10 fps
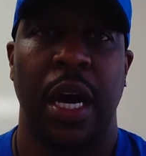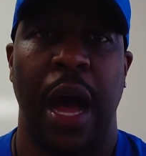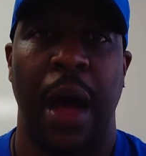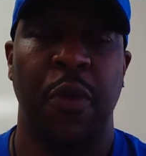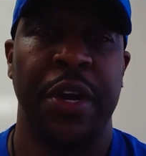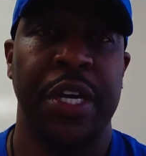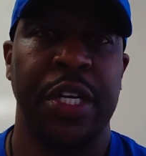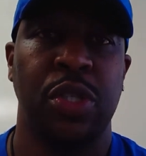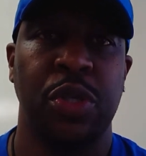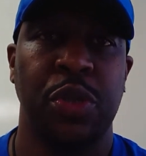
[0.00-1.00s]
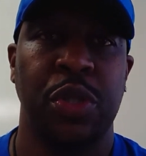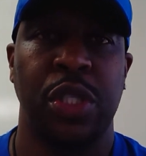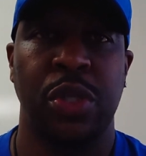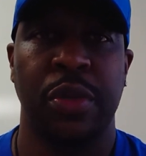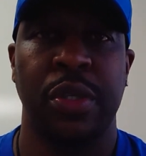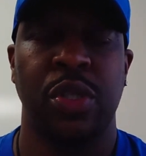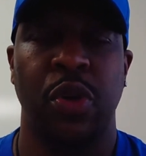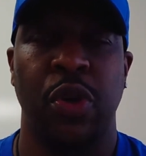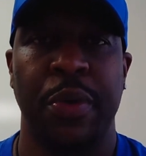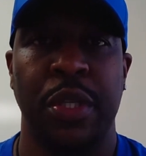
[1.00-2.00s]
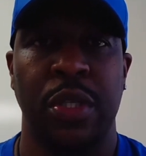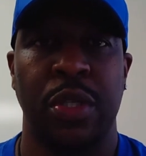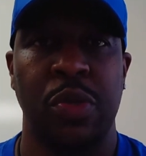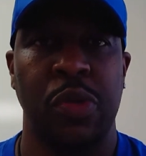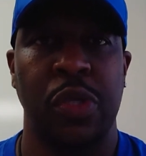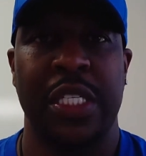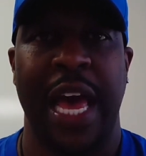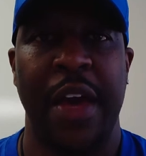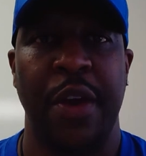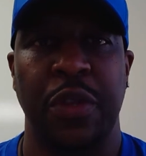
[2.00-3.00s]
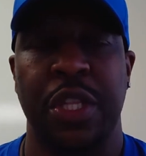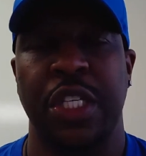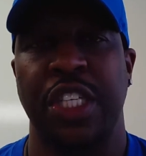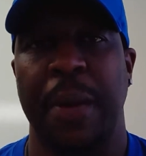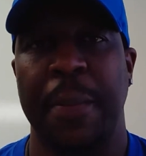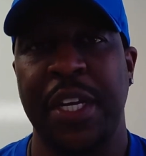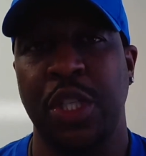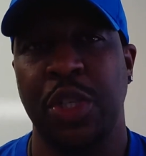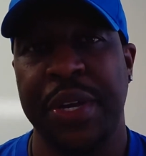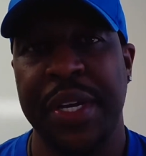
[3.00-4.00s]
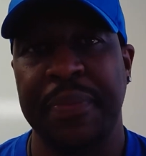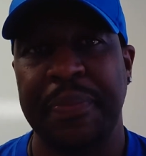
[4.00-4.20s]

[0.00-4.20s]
I'm going to introduce a short story with the students titled The Jumping Tree.